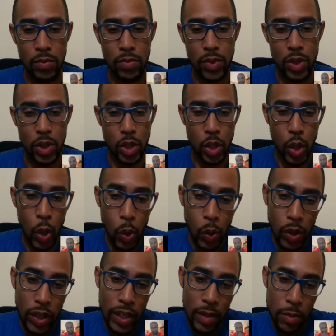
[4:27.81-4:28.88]

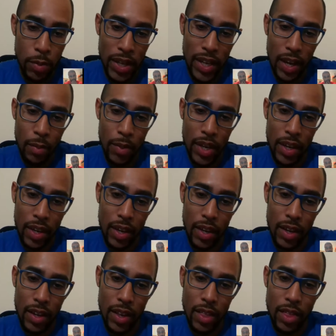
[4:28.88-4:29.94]
slowly
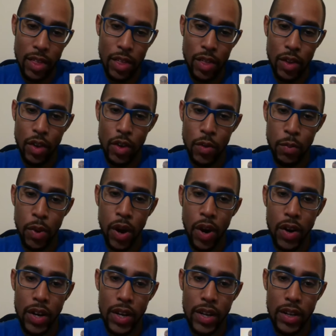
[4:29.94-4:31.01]
becoming a third
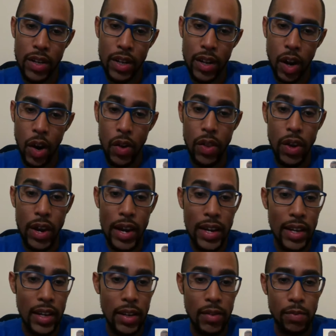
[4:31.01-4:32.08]
party? Are there
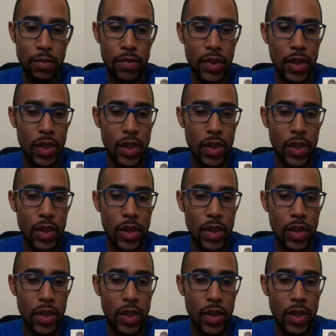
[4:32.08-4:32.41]
any,